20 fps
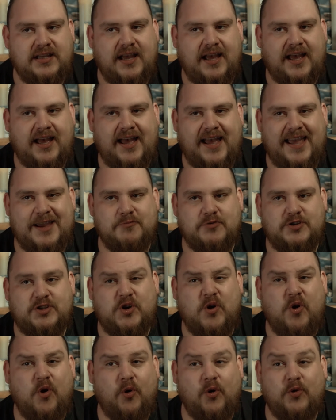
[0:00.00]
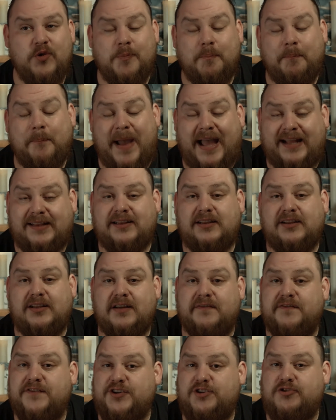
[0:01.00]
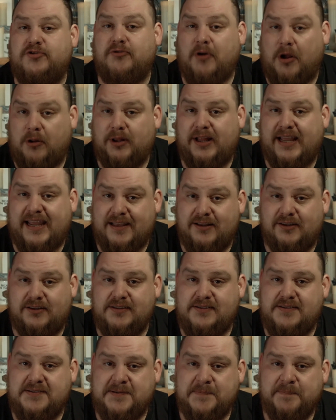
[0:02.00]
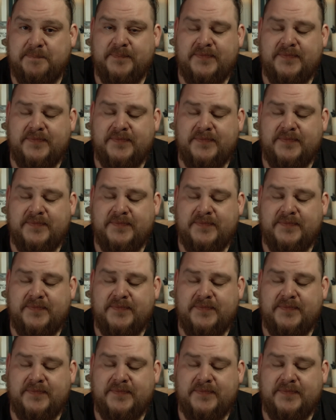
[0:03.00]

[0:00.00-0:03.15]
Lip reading: It was called the Battle of the Troll Hills.